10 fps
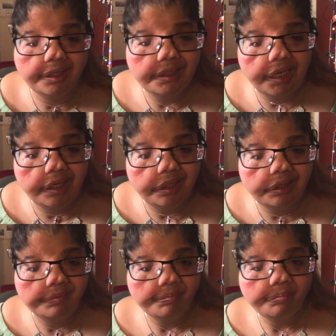
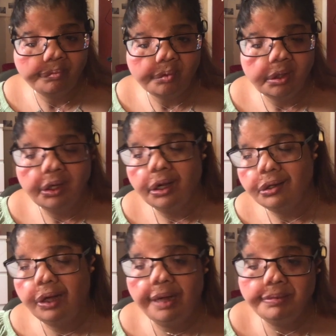excited.
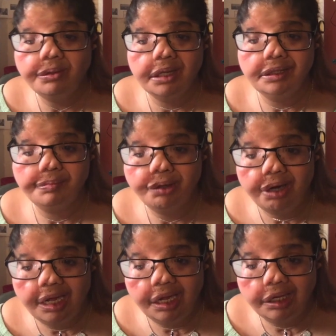Comment, like,
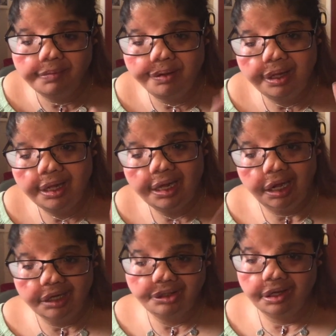subscribe.
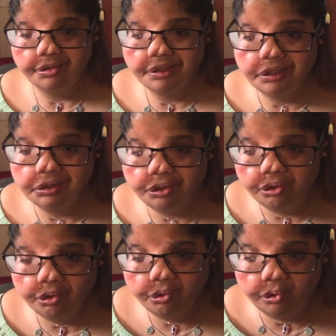I shall see
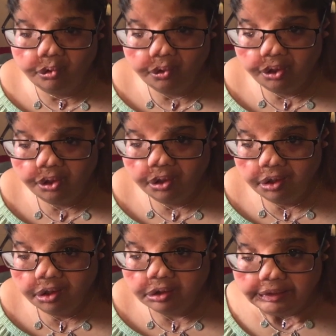you
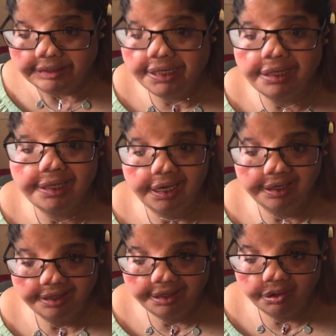Sunday.
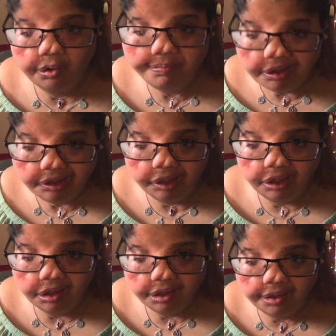or Monday.
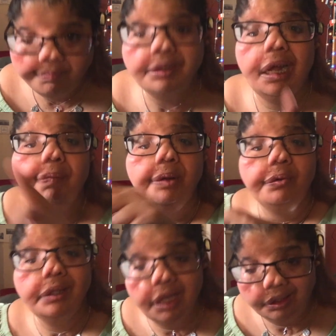But
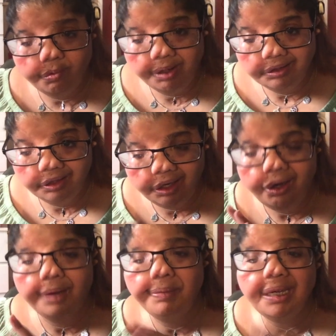definitely next Wednesday.
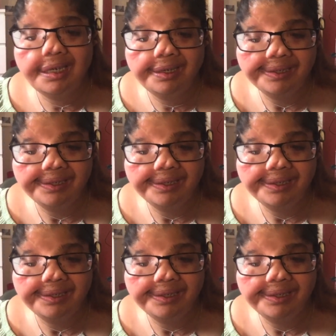Alright, bye.